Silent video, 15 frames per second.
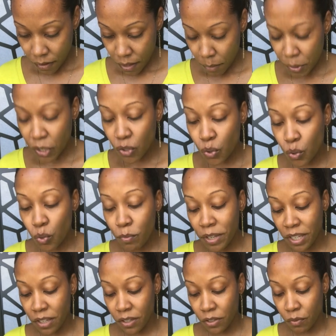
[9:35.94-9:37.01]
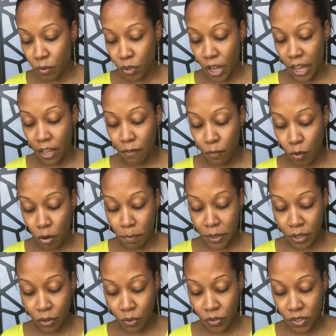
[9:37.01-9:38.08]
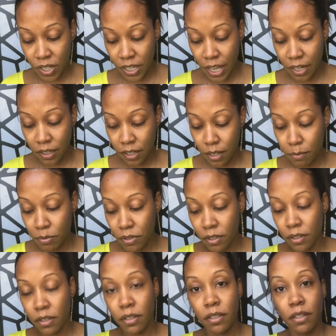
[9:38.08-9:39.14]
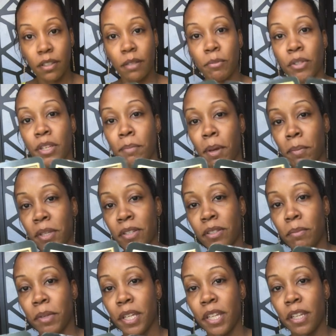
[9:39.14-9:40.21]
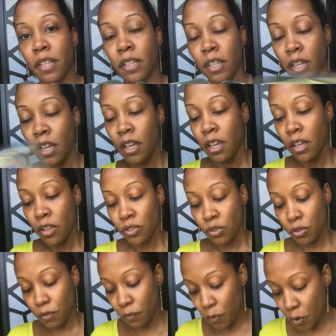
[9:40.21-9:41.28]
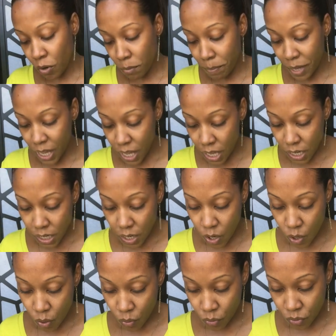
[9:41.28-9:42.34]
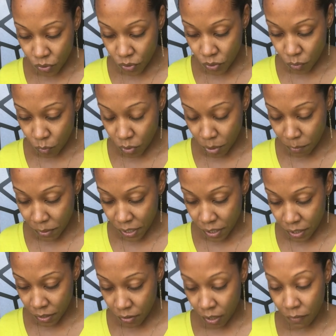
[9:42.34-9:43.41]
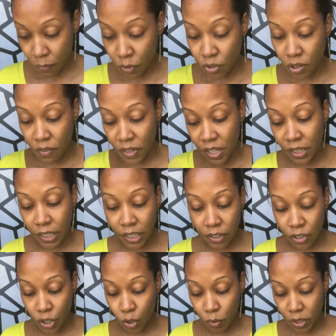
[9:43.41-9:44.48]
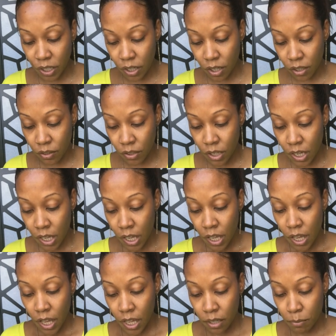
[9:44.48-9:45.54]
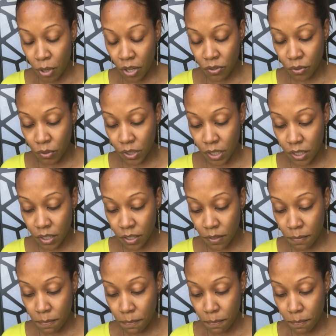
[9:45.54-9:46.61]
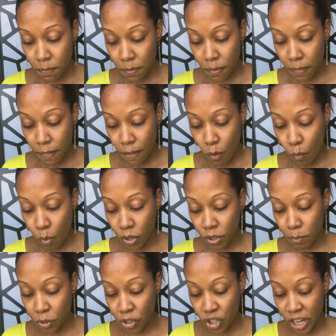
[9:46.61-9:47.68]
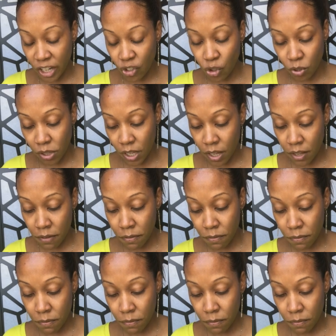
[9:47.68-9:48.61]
I'm getting two meanings from. I got Four of Pentacles and the Knight of Cups. Look, I'm gonna tell you my meanings I'm getting. So the Four of Pentacles, what I'm getting. Okay, first off, healing, because the green color, and I'm also getting wanting to protect your love.